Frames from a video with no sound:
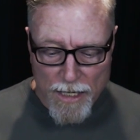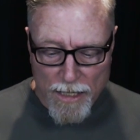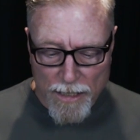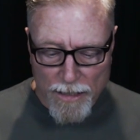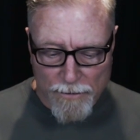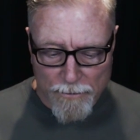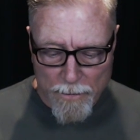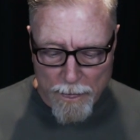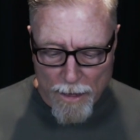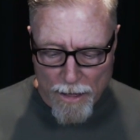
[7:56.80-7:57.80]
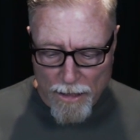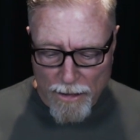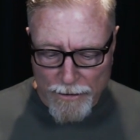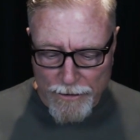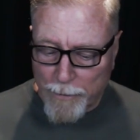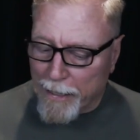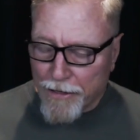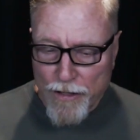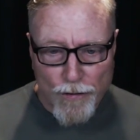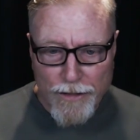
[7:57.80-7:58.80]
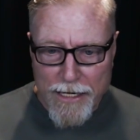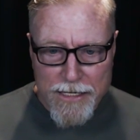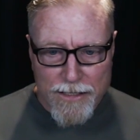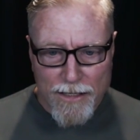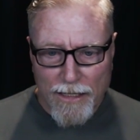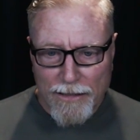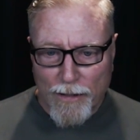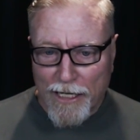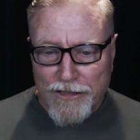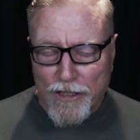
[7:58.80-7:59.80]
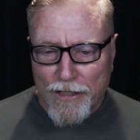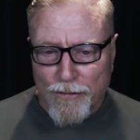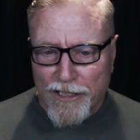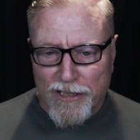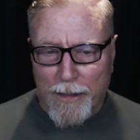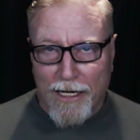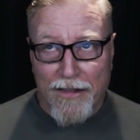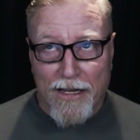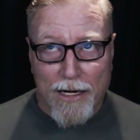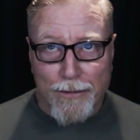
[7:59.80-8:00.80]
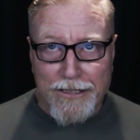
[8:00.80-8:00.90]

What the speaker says: Back in the old days, when I started the regimen, I think I was